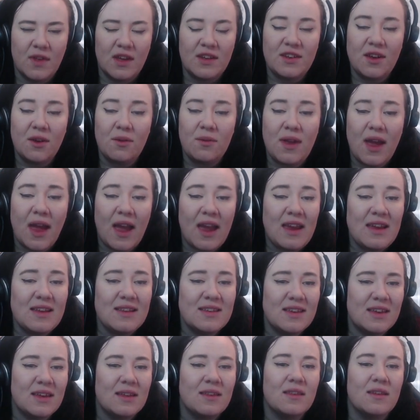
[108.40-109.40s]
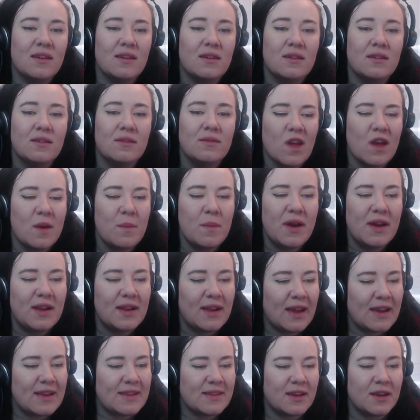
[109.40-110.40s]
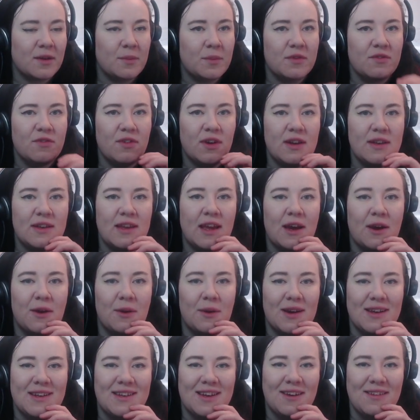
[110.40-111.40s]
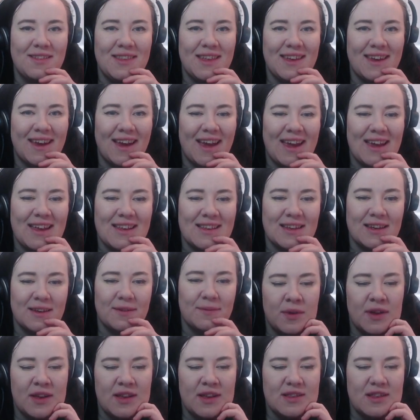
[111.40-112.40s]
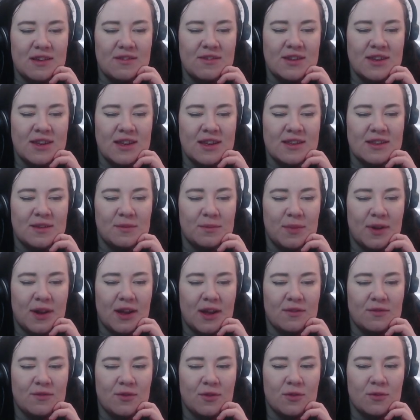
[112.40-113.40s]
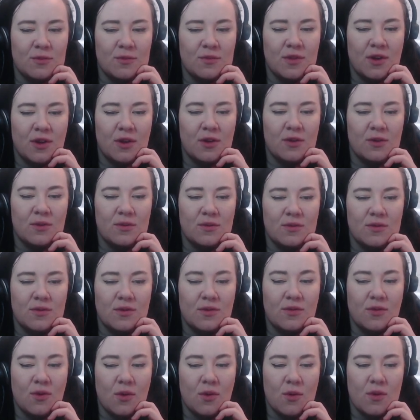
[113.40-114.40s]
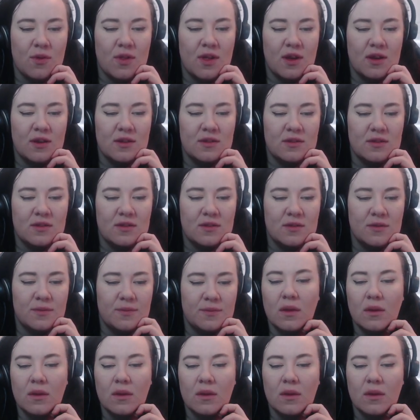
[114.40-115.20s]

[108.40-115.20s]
I don't hate it though. I might later, but right now I don't think I hate it. Is there a decent platform though for this?